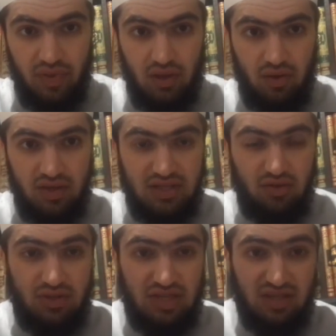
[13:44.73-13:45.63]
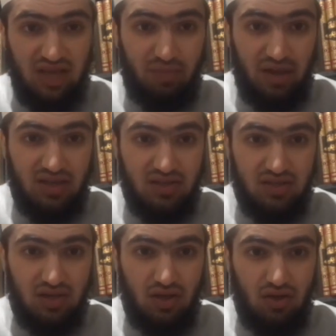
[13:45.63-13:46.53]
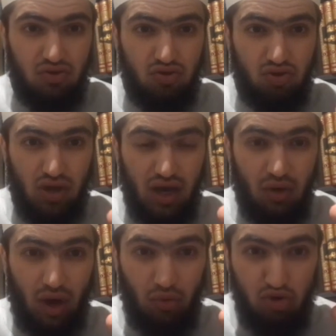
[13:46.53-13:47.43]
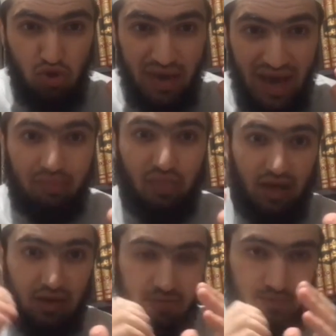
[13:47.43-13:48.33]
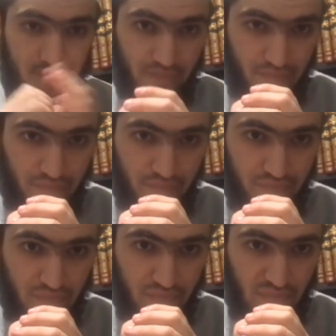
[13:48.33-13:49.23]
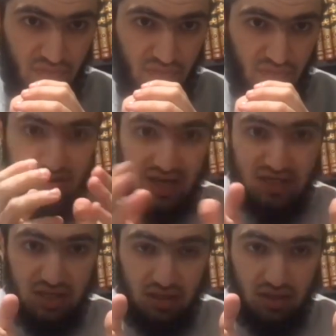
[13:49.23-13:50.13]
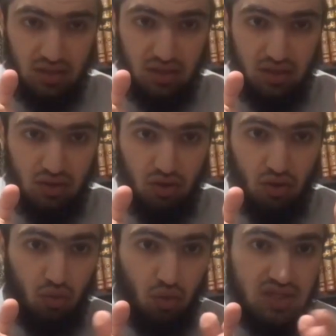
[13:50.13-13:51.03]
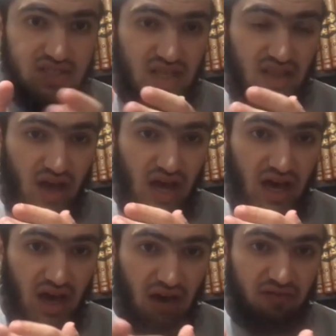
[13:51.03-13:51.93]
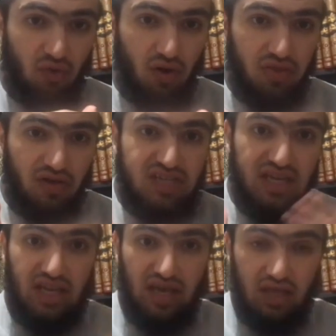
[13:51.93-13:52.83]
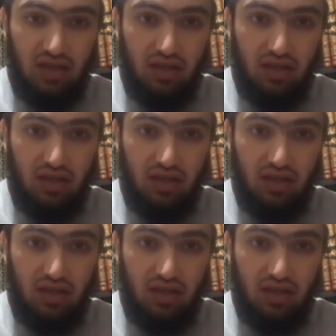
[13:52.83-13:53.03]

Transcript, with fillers: You know, he said to, he said to the companions, uh, Would you be happy if our nation was a fourth of Jannah?